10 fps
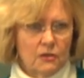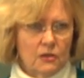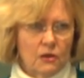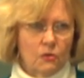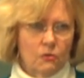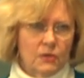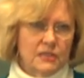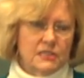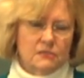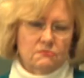you know,
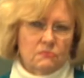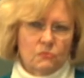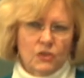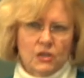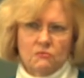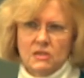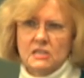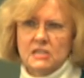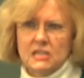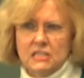it's we don't
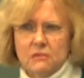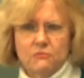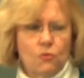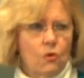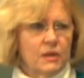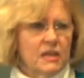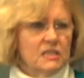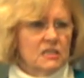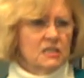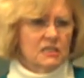need DSM-4, we need
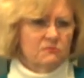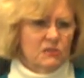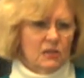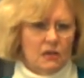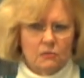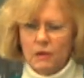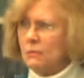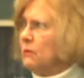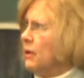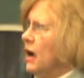to look, you know, blah,
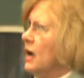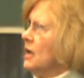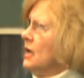blah, blah.